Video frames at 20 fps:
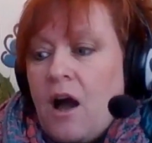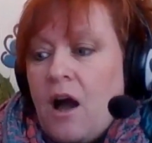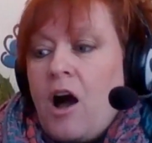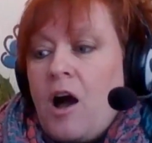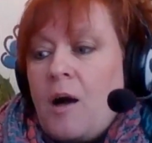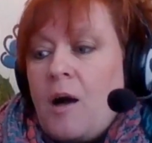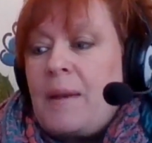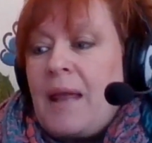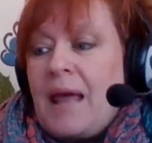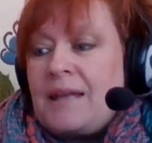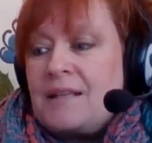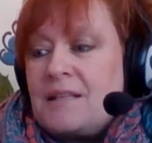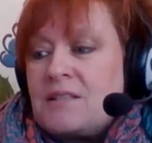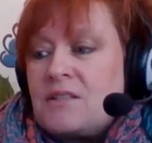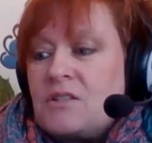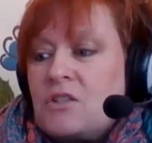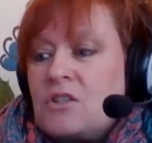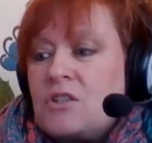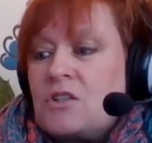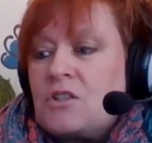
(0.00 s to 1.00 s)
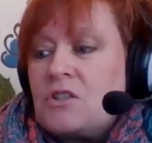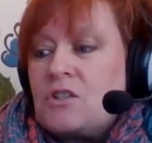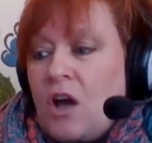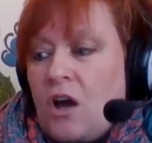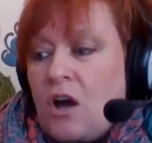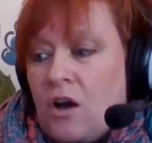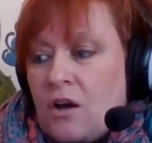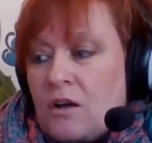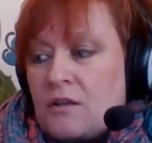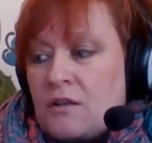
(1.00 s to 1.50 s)
Are planets and
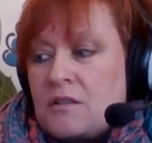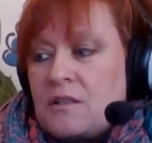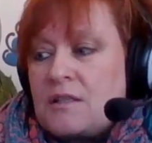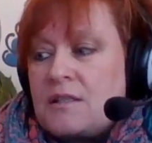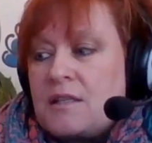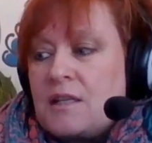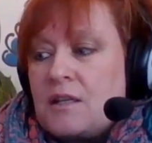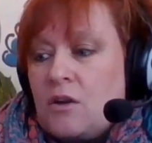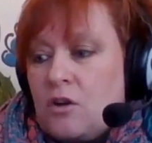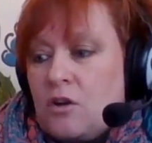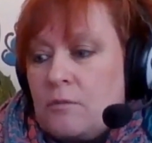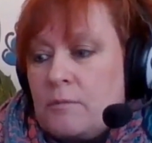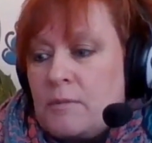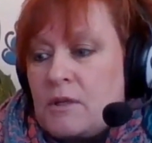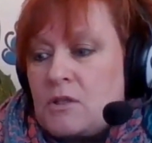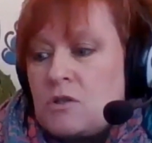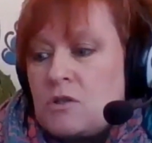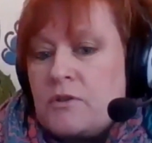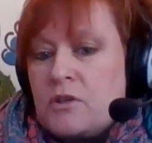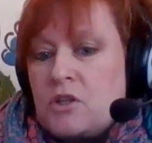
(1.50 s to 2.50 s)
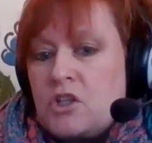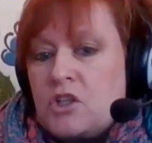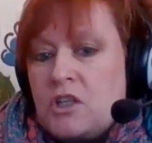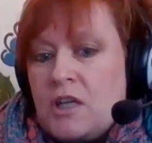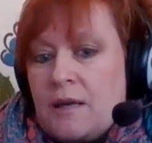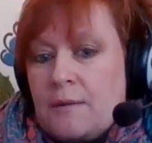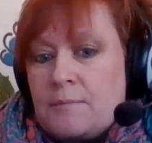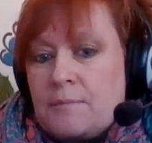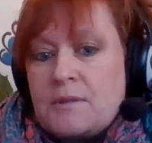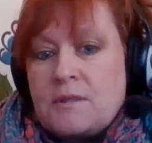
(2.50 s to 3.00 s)
stars synonymous with
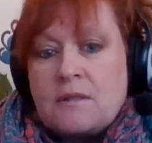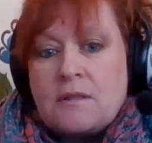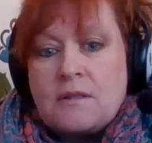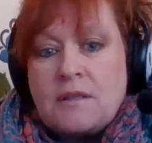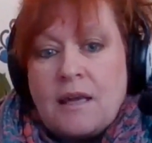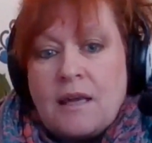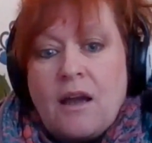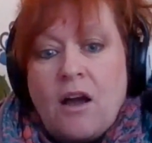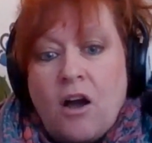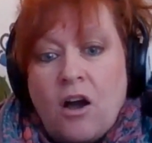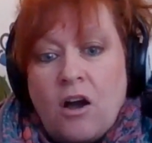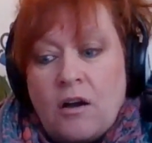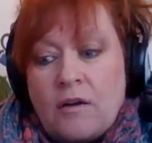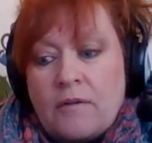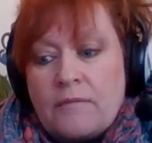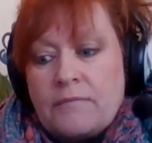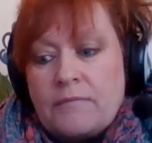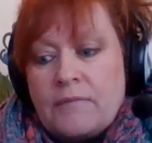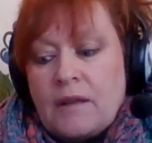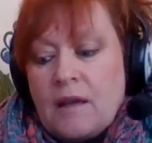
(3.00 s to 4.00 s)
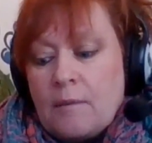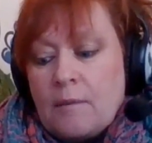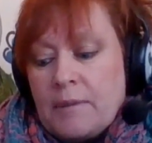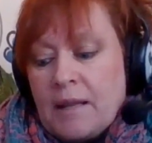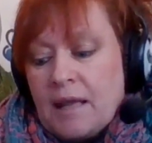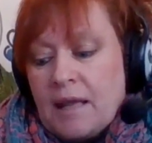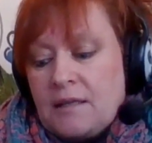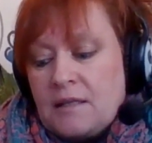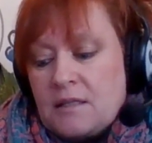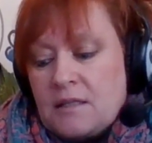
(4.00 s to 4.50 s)
ships? They are.
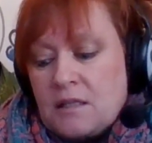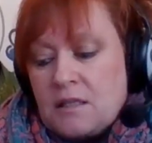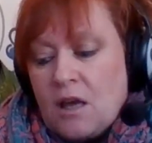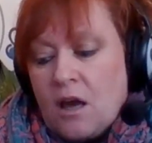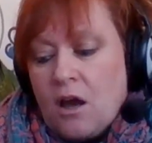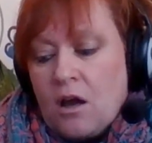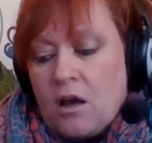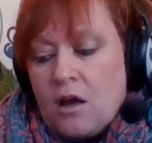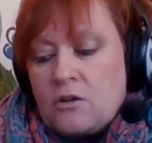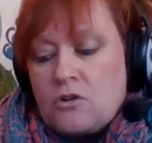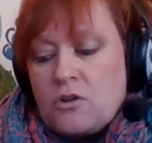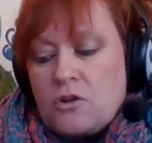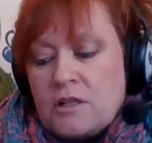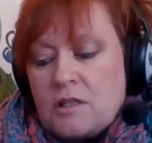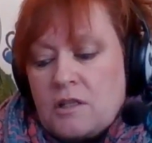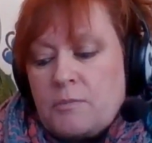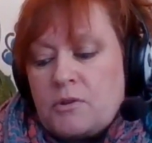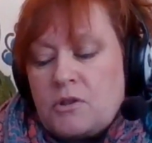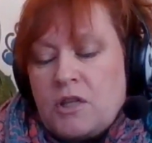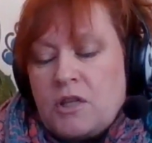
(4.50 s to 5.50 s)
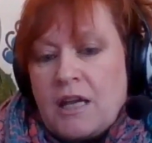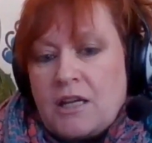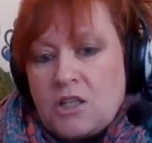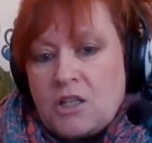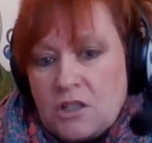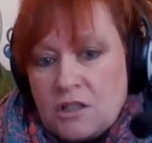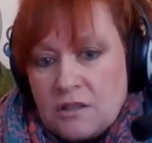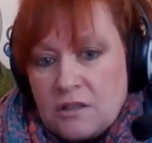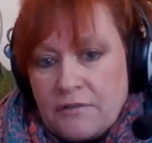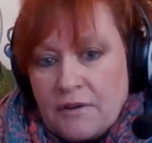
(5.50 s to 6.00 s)
Planets are
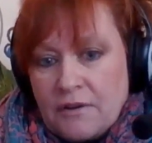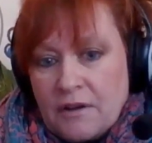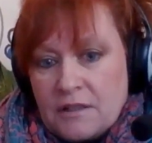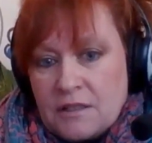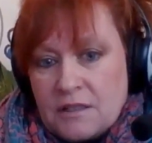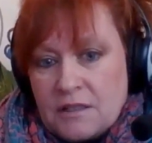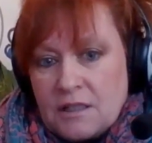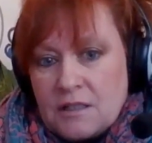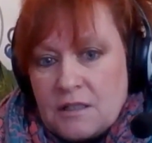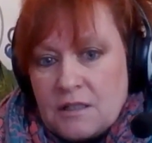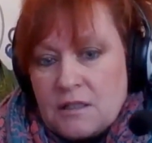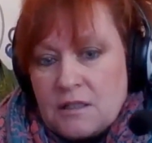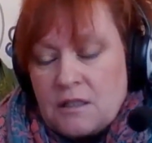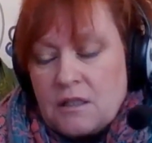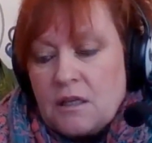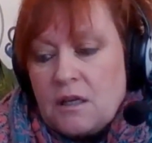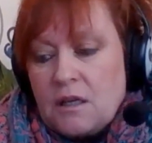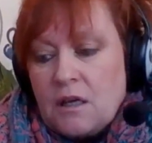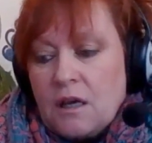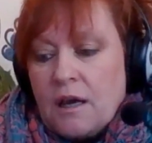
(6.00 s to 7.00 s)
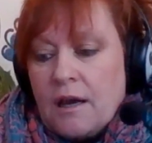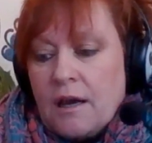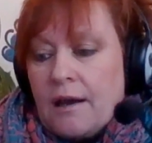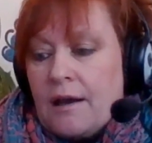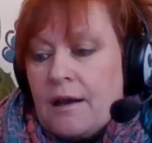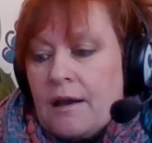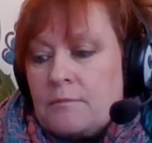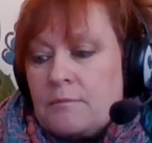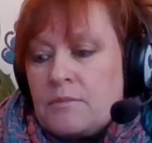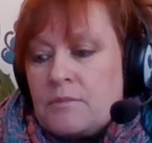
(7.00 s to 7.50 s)
transportation devices.
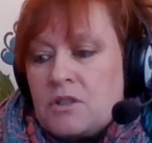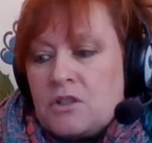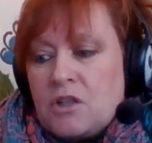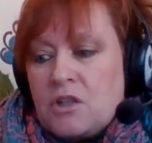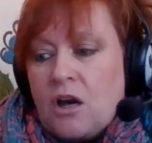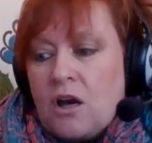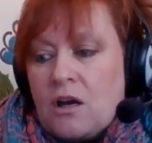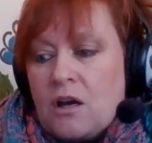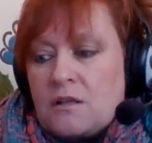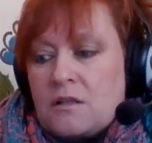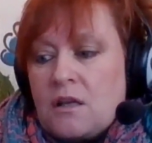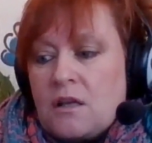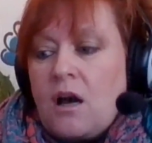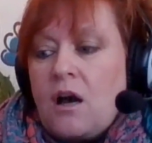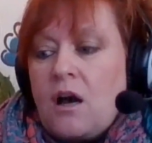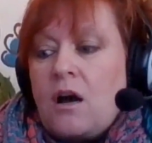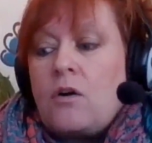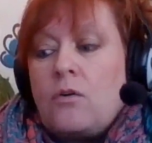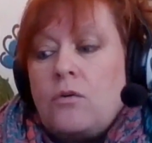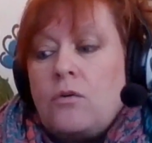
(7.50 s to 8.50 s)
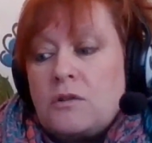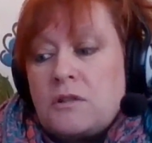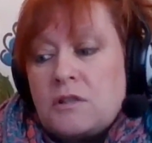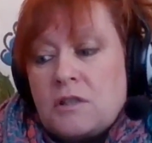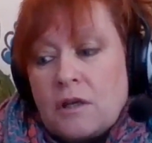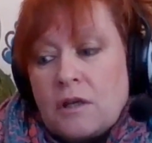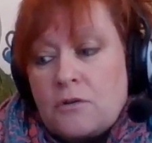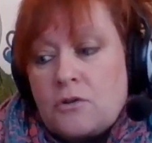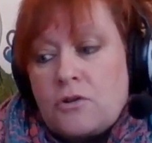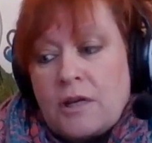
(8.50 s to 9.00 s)
Stars are
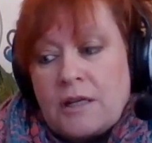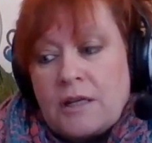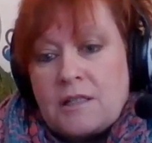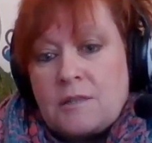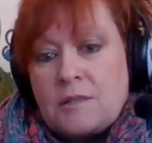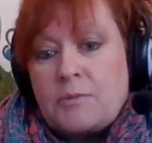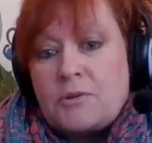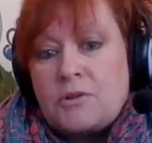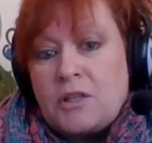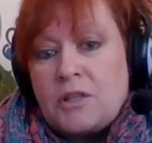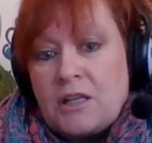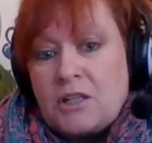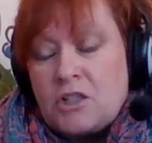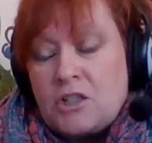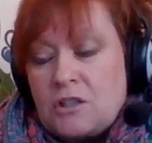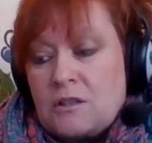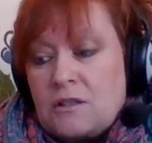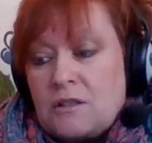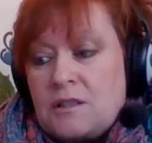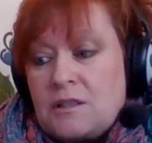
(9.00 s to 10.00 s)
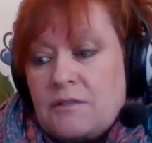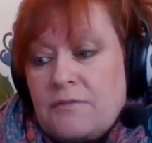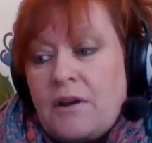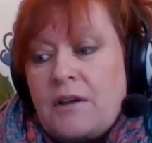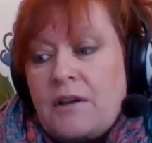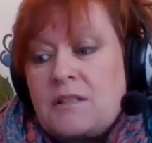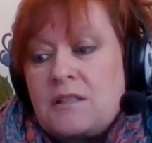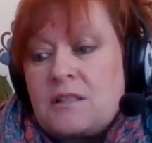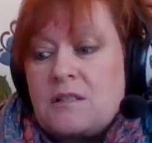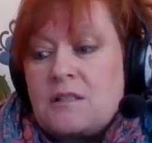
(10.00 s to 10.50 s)
also transportation
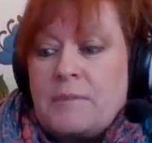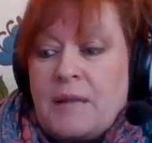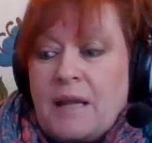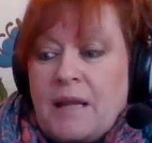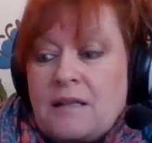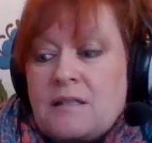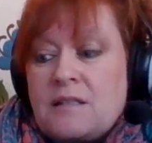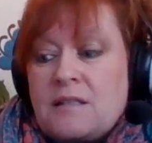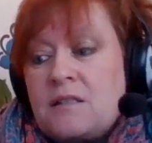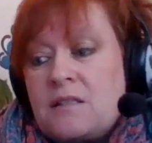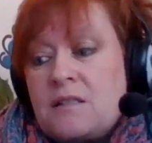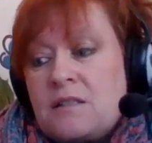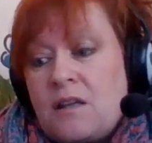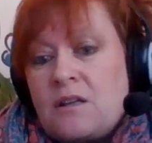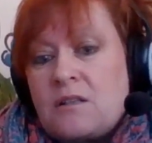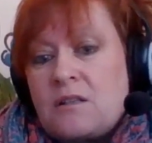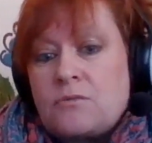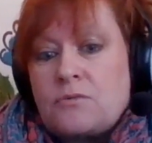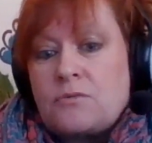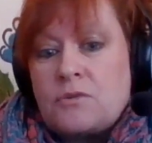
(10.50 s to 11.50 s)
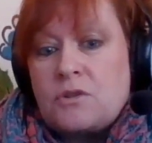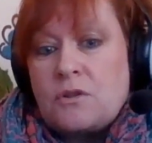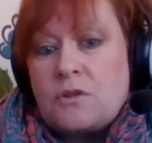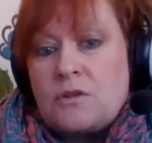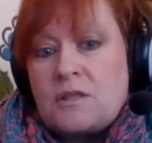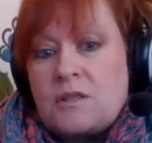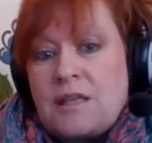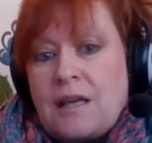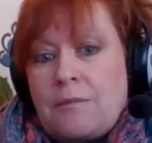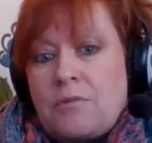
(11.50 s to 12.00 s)
devices, and planets and stars are also
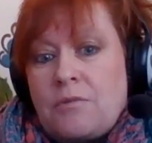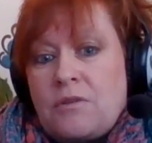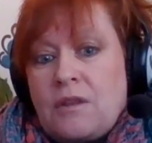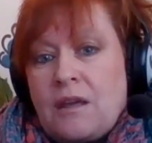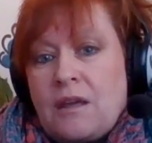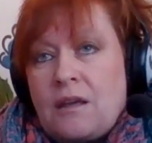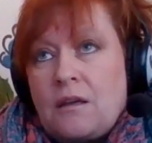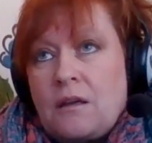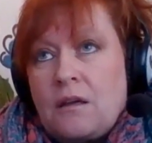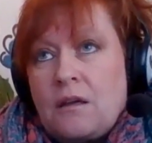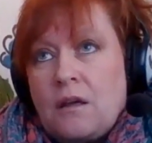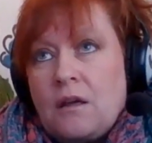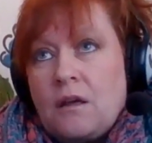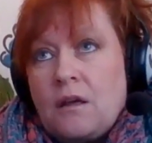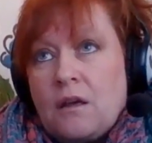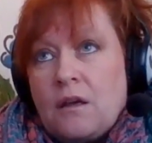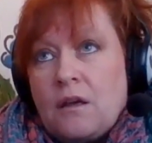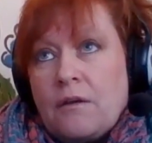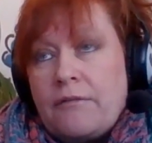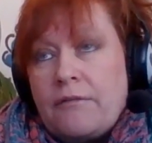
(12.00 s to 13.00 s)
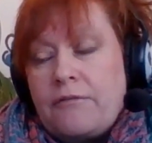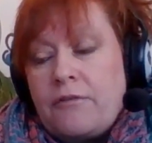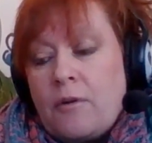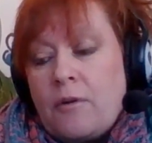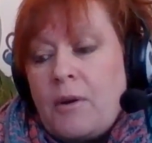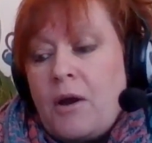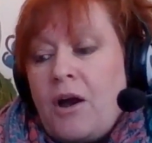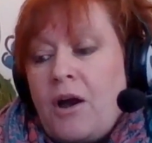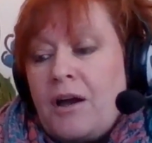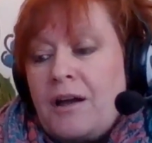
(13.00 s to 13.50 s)
the same thing
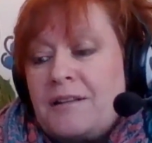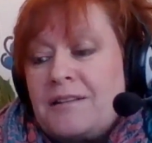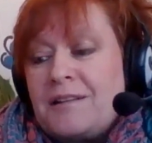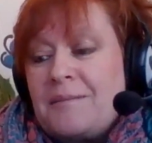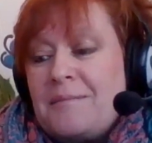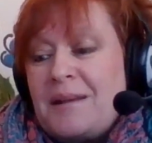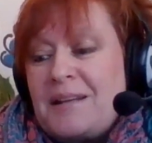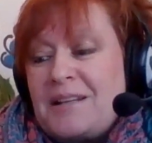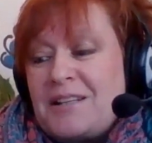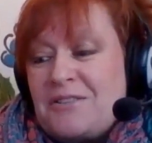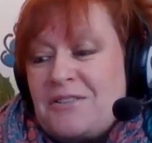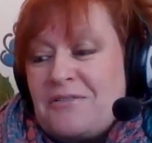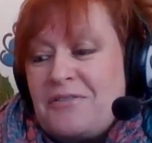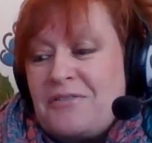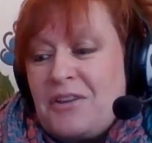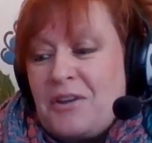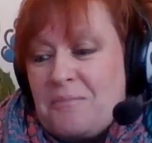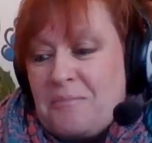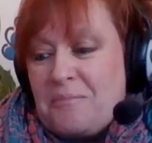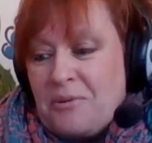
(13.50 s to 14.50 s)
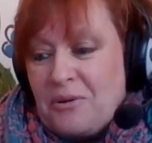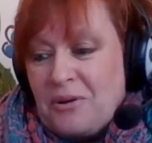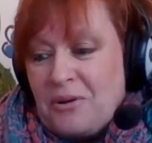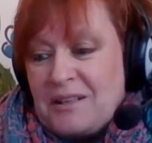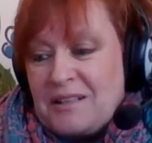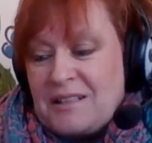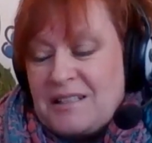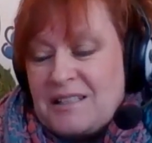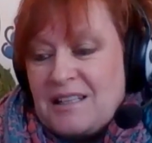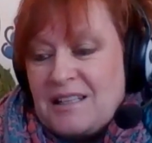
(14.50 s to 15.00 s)
from a higher dimensional
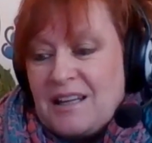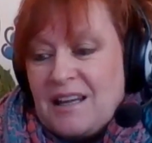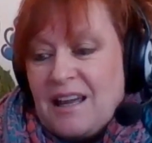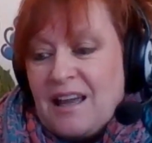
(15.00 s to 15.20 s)
viewpoint.